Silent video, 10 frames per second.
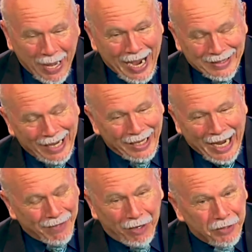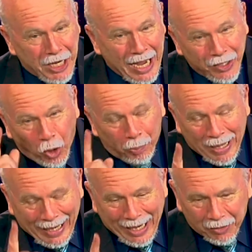pass I can have every day, no
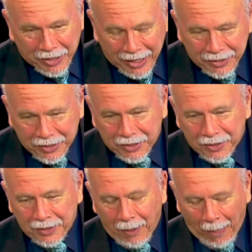blackout dates.